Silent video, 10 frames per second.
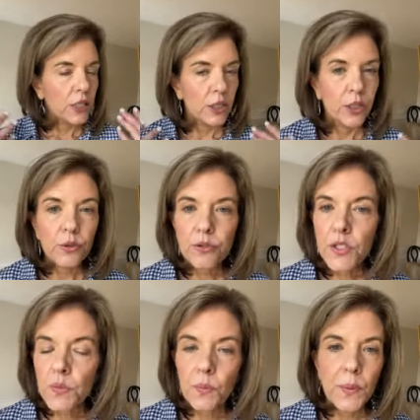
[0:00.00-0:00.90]

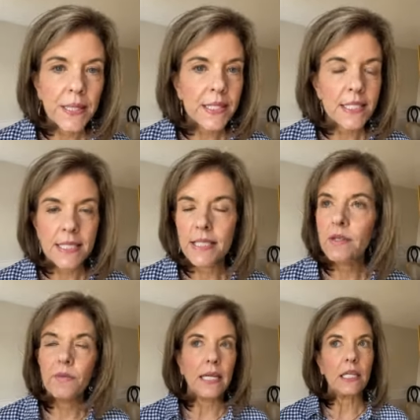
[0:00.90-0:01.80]
loose with,
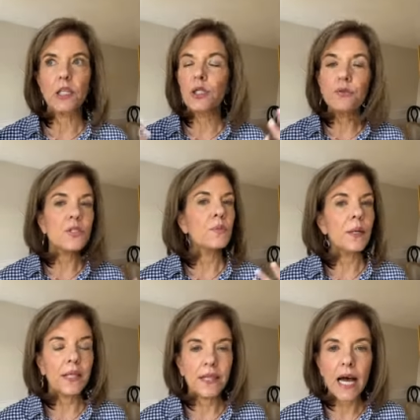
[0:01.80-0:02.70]
like loose
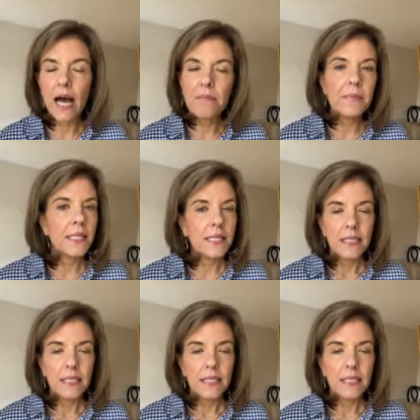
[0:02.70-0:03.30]
with, um,